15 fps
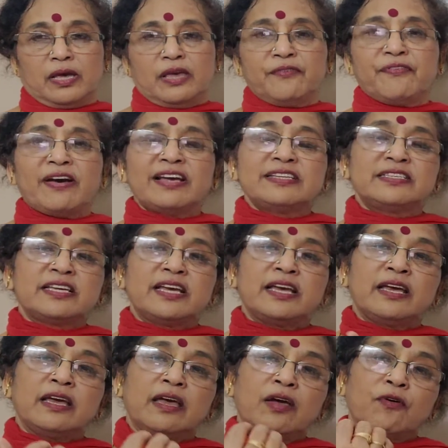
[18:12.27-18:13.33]
If I
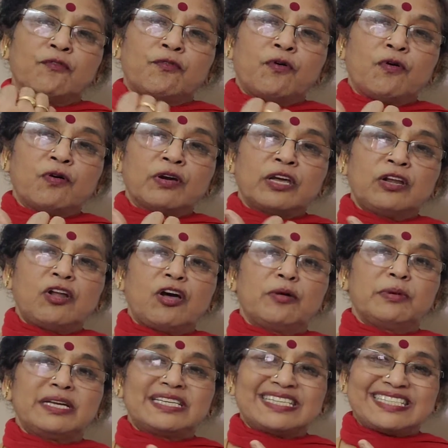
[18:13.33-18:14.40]
say 4
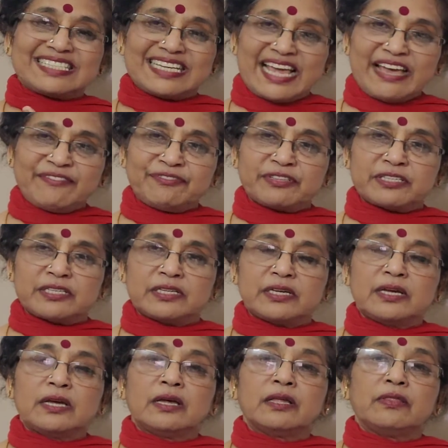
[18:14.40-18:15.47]
kilometers left,
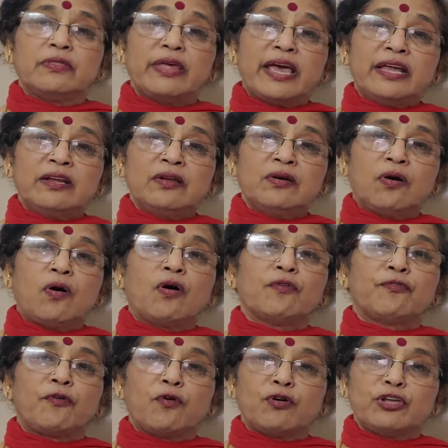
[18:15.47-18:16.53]
then or
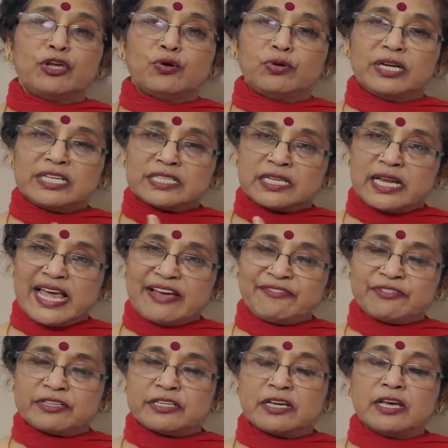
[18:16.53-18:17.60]
4 units
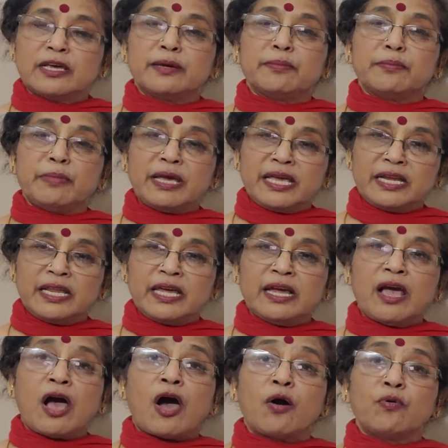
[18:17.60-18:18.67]
left, meaning
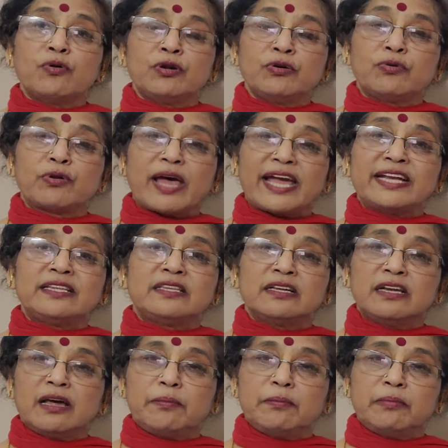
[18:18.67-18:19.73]
how would you write the
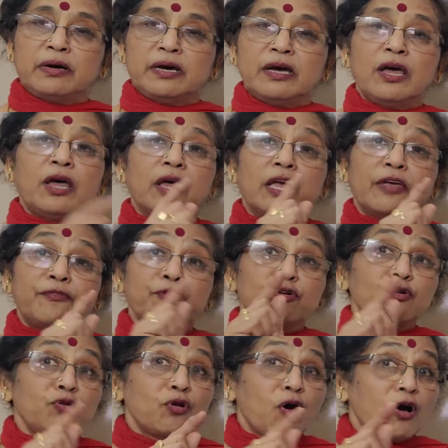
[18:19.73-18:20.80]
number if you
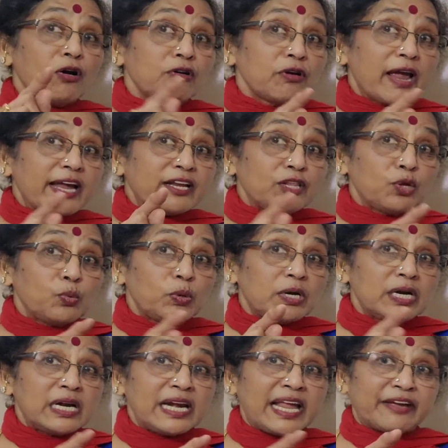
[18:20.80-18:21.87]
do not write the
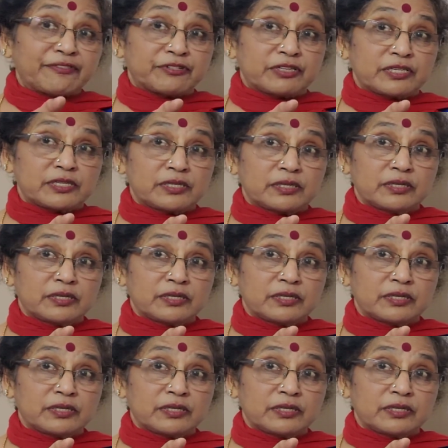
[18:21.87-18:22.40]
word left?